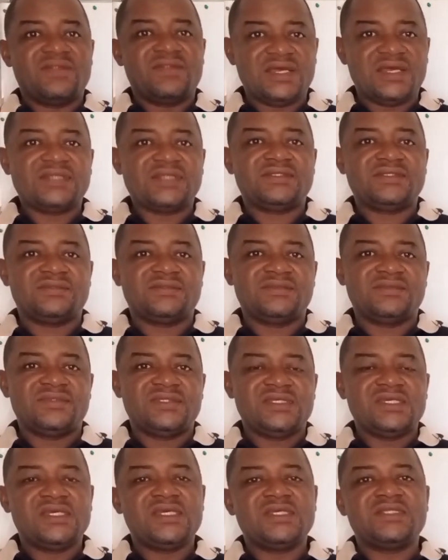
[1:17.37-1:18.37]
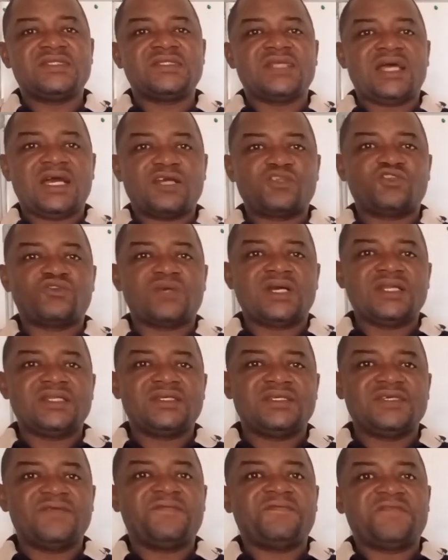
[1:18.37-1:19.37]
that it's
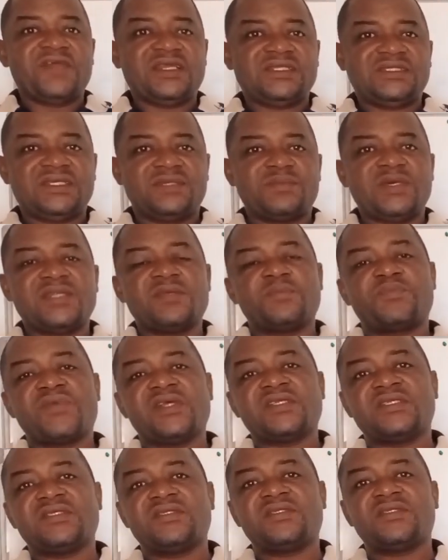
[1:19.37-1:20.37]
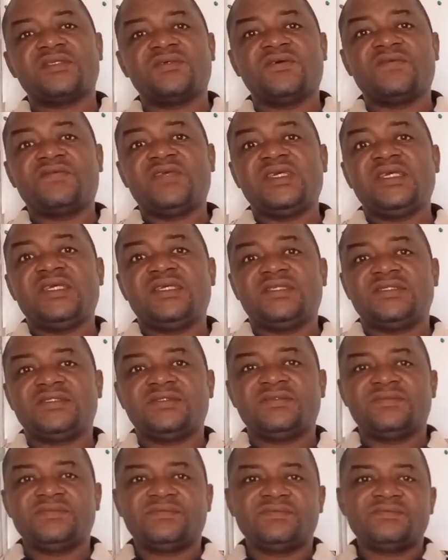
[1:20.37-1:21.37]
actually affected by the presence of heat.
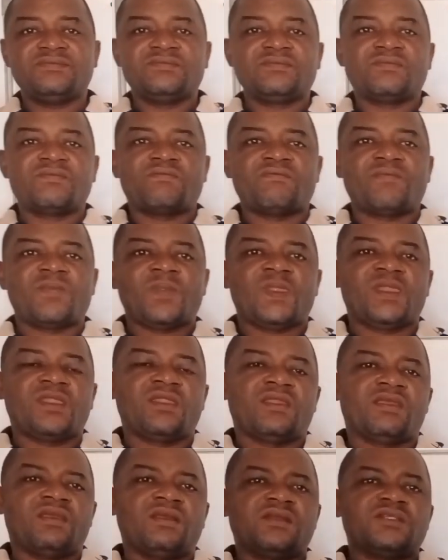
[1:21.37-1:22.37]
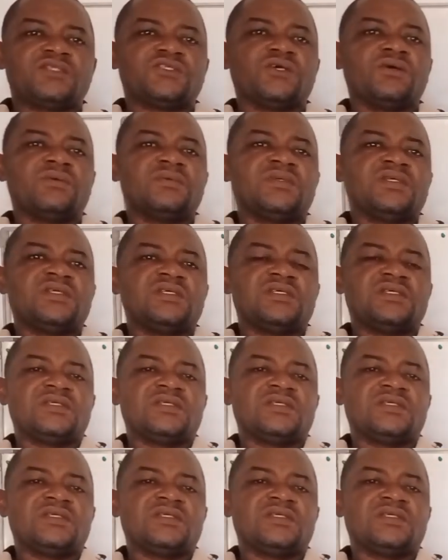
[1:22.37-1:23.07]
So